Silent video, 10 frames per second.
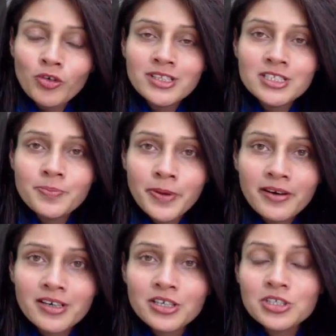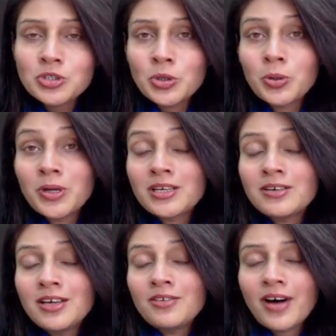over this period. So
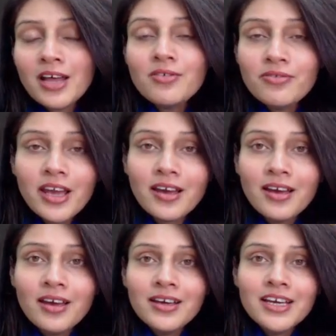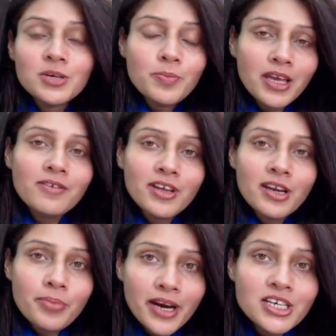in one way, it may give
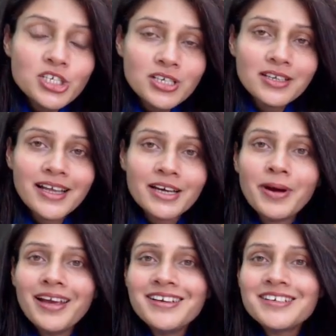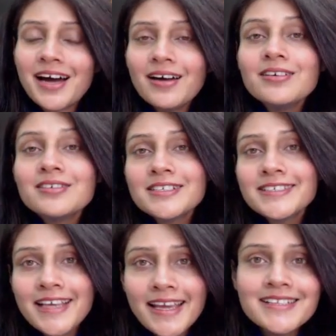an impression that my entire
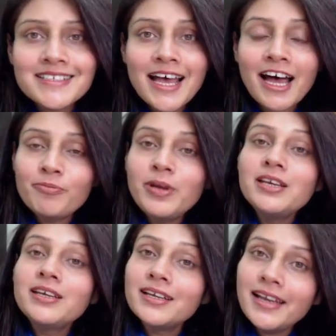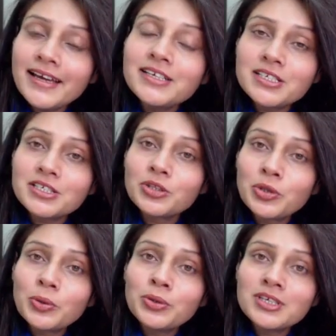sales have been collected
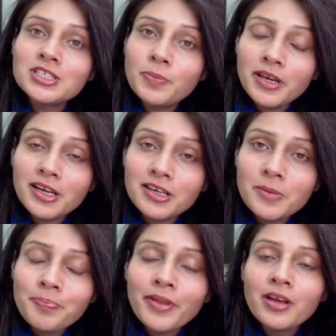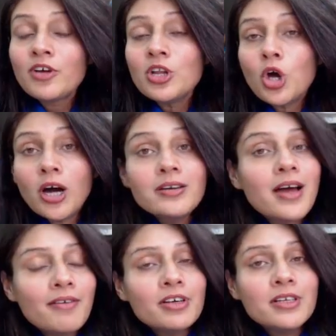through this period. It will
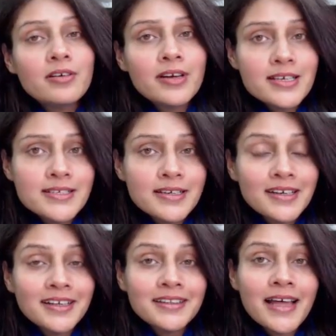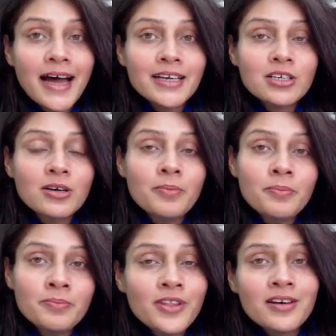not cover the risk that
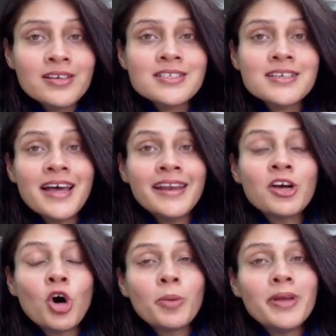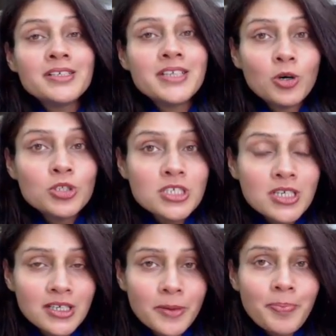if there is an economic
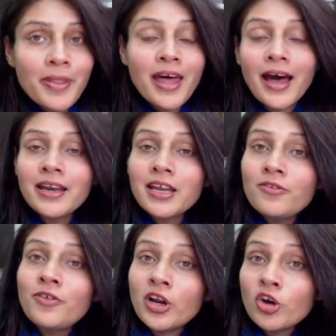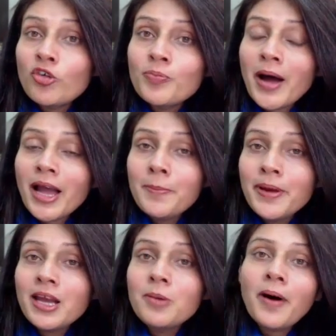downturn and if one of my
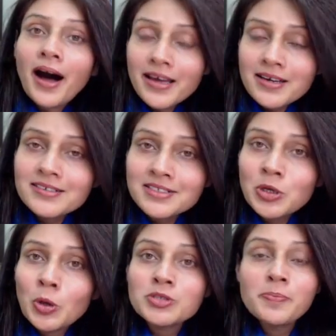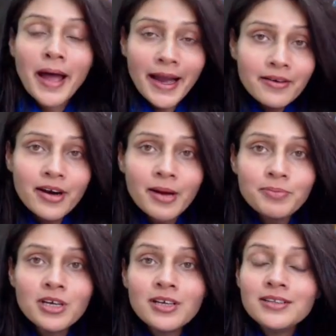big buyers goes
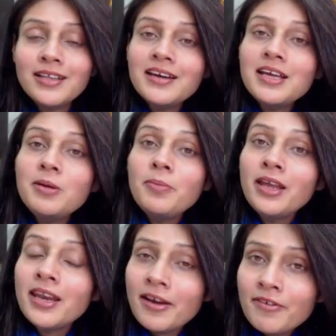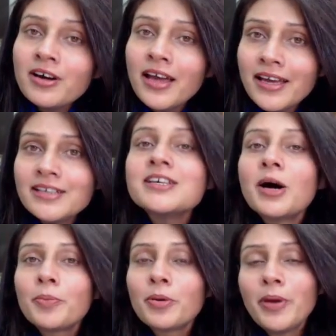bankrupt, then he may never
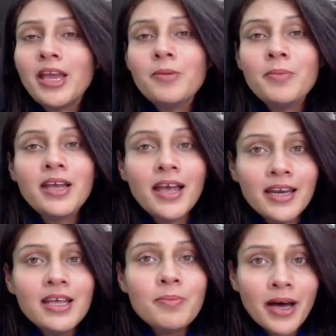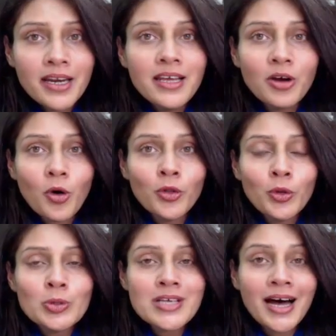end up paying me any money
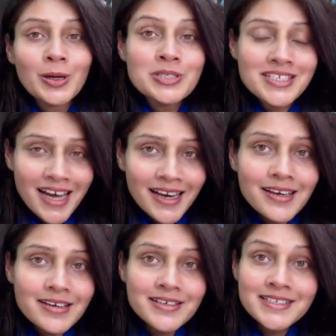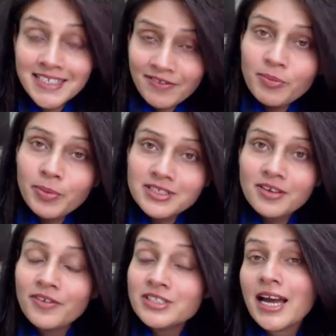on those outstanding
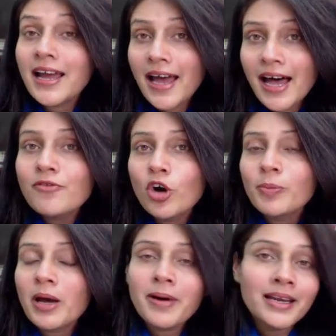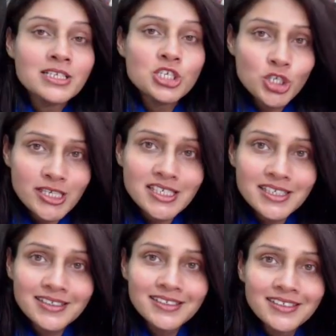receivables which I have on my balance
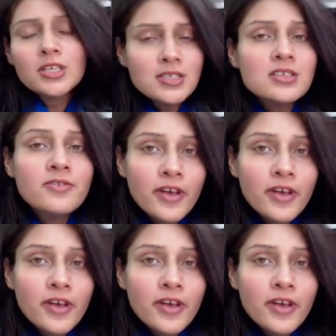sheet. So this